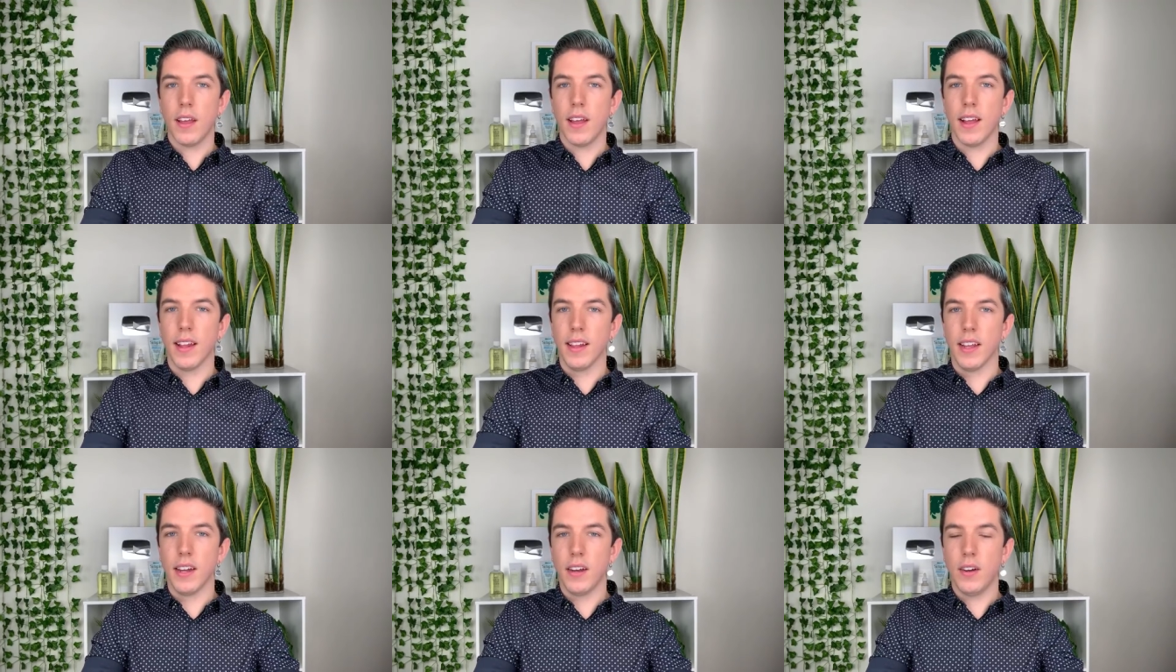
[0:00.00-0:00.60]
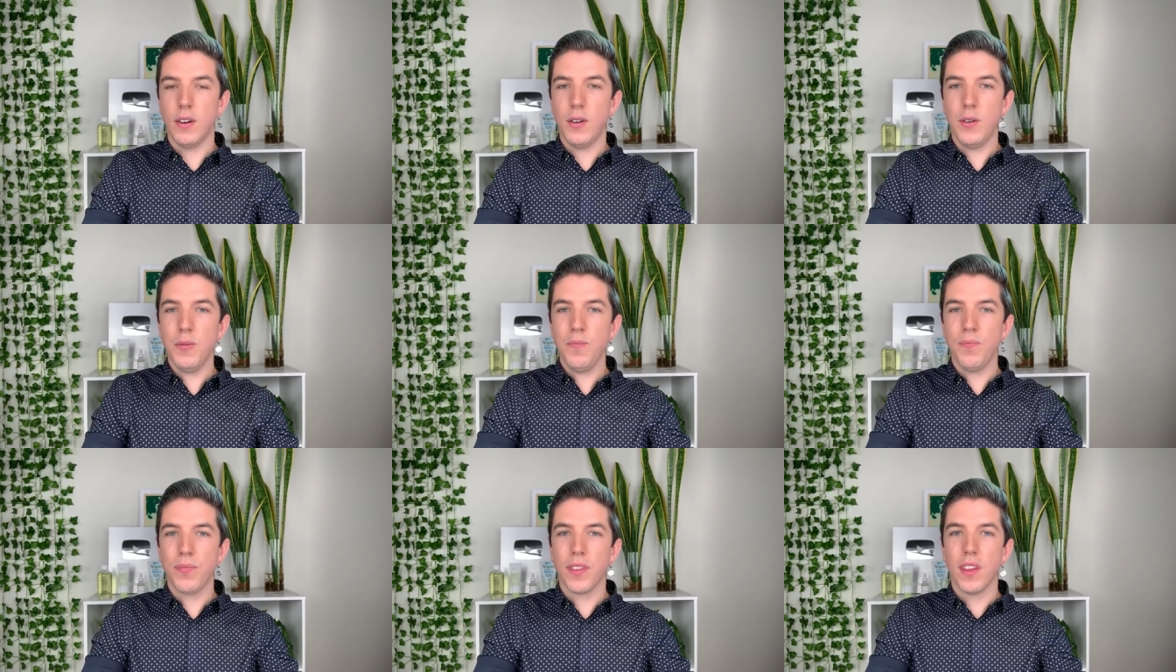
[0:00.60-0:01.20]

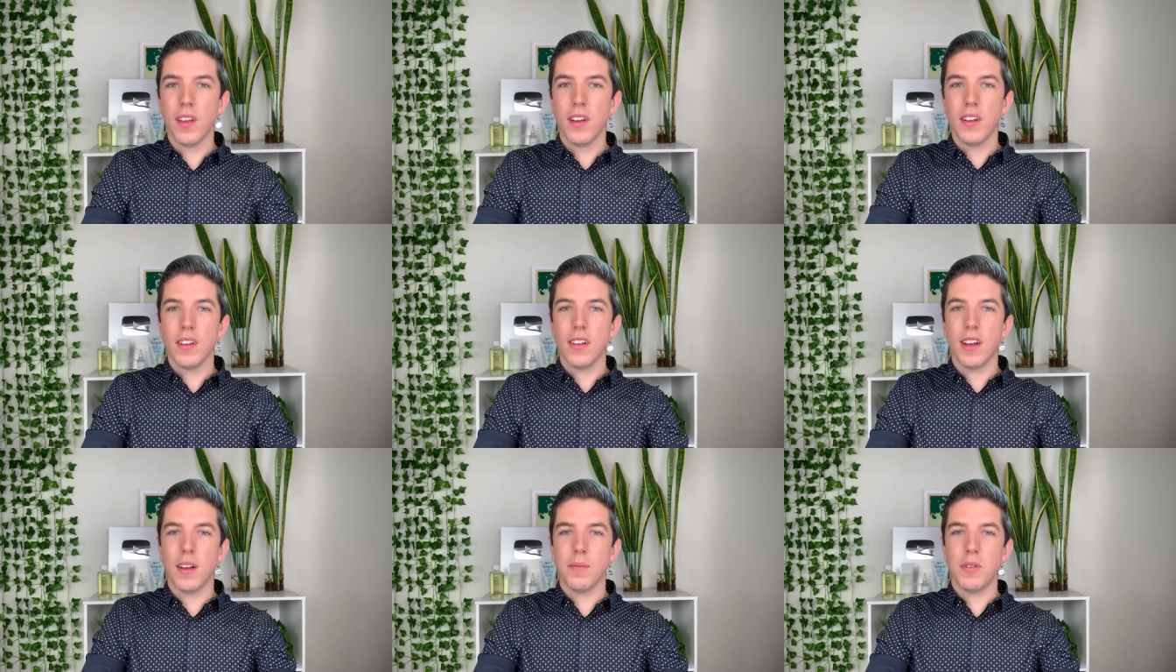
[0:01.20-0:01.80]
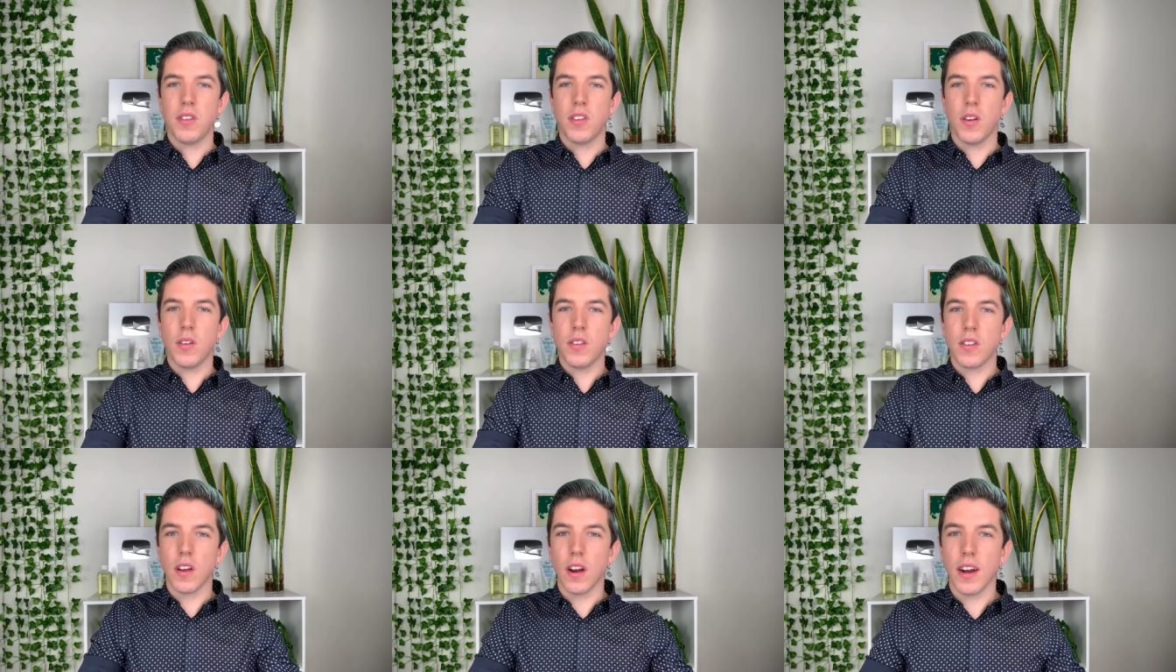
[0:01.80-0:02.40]
Hello? I'm so
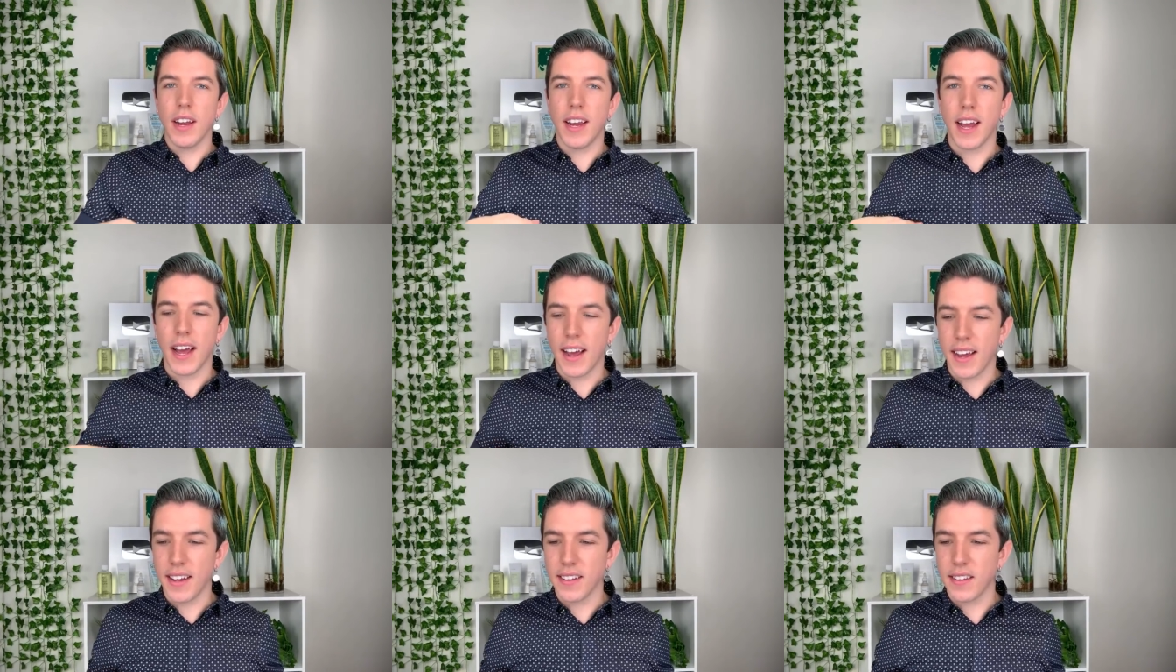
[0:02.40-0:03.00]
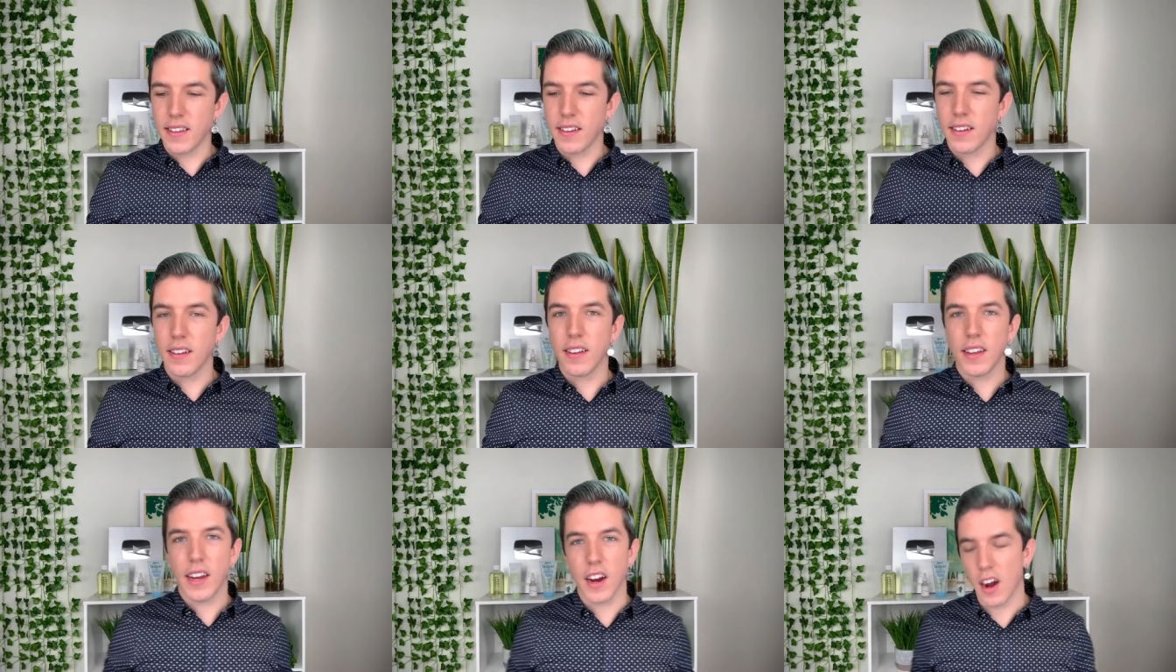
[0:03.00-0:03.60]
sorry, guys.
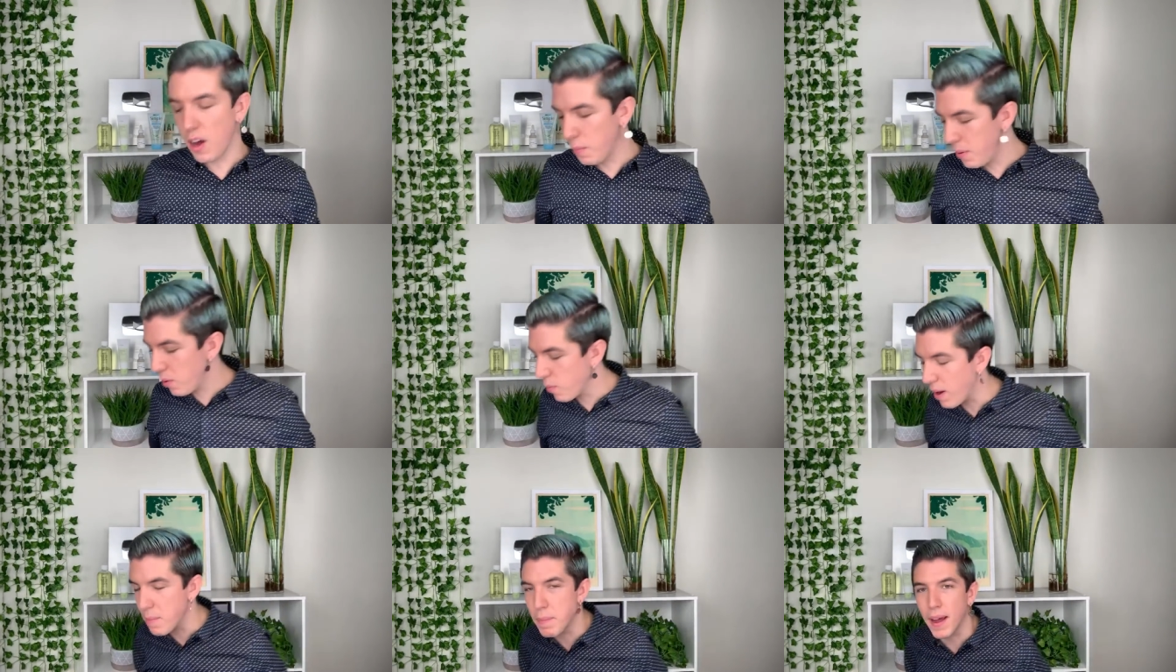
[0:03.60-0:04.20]
Here, I'll be right